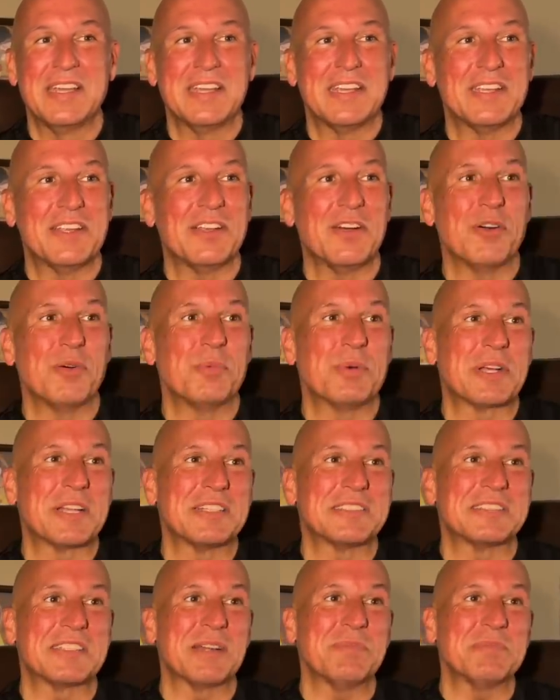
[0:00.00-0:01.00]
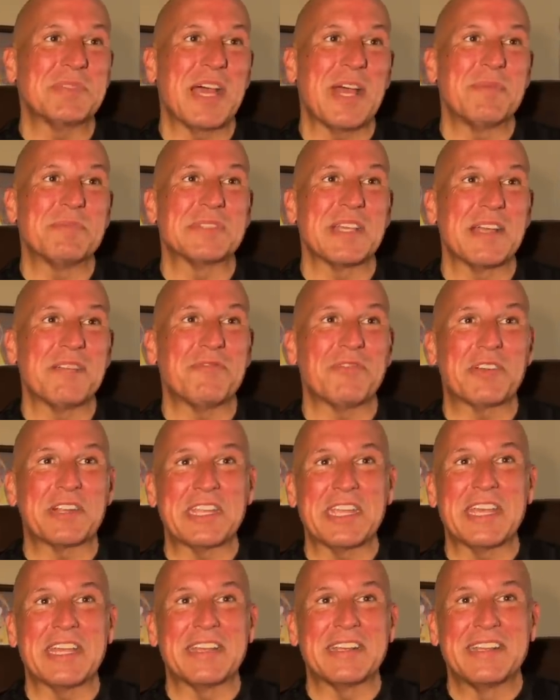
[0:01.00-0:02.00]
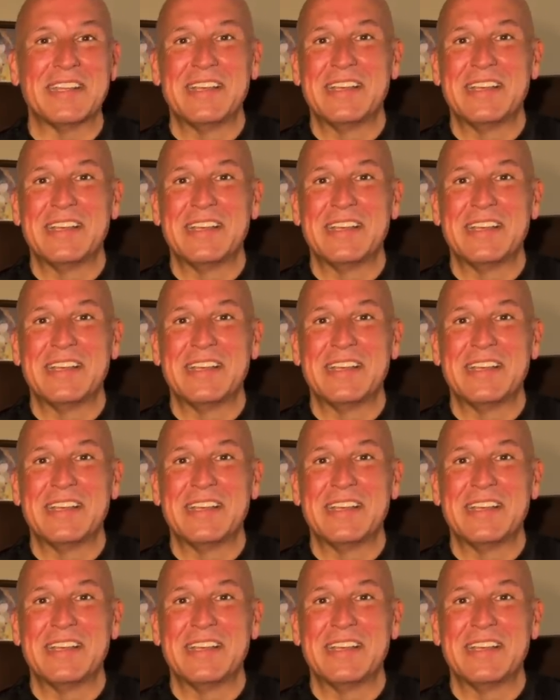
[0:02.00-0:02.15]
You know, because sometimes I forget